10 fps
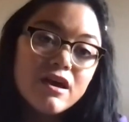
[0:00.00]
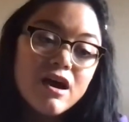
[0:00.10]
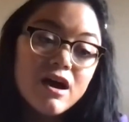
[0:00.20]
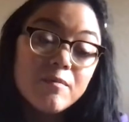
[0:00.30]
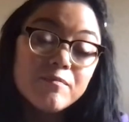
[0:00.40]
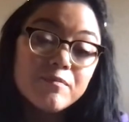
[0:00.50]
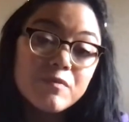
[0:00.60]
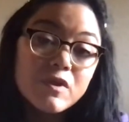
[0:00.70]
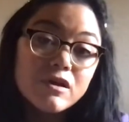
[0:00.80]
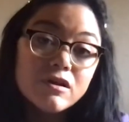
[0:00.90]

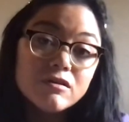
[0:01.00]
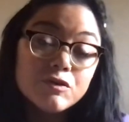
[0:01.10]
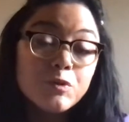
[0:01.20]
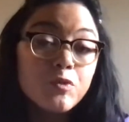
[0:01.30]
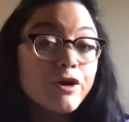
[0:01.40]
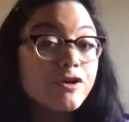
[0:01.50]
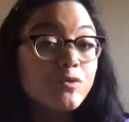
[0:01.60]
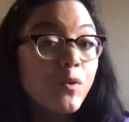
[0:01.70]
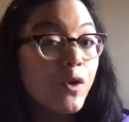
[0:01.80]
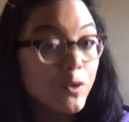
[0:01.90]
the little boy
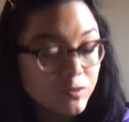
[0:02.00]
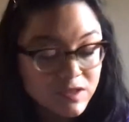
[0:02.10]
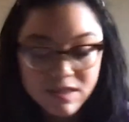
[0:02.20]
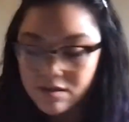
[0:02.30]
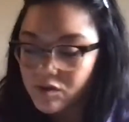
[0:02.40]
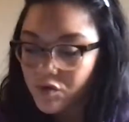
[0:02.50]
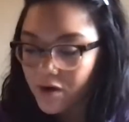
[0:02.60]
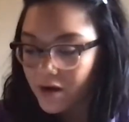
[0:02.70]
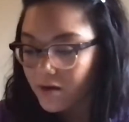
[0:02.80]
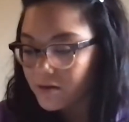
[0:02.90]
who owns these
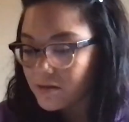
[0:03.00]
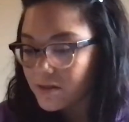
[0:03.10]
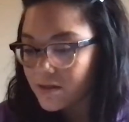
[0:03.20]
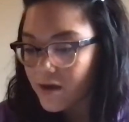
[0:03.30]
crayons.